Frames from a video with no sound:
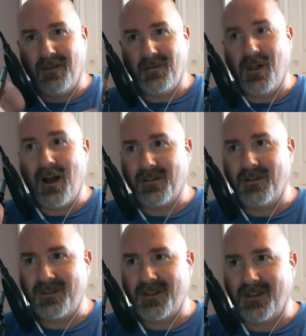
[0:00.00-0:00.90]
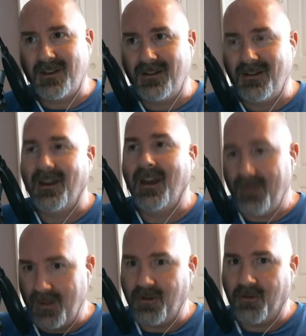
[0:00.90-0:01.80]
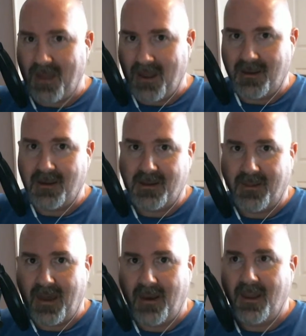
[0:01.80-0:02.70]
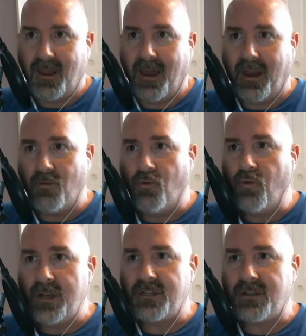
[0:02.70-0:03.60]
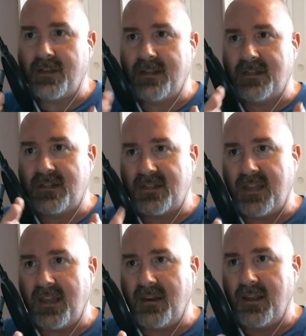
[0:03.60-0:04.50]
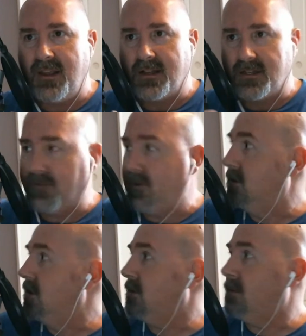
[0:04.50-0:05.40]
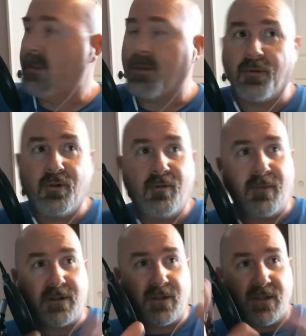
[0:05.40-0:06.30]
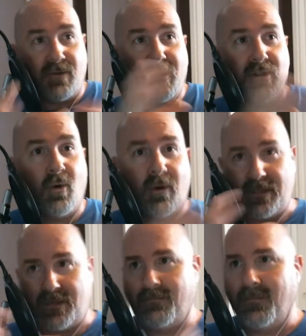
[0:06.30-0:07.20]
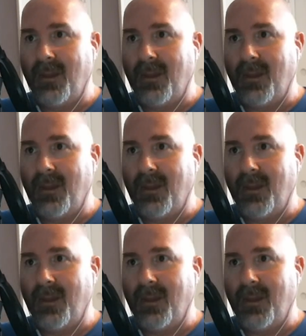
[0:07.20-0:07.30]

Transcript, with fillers: lock those in, and then you're back into that. And I wish that instead, because if you look around the room, there's all sorts of doors.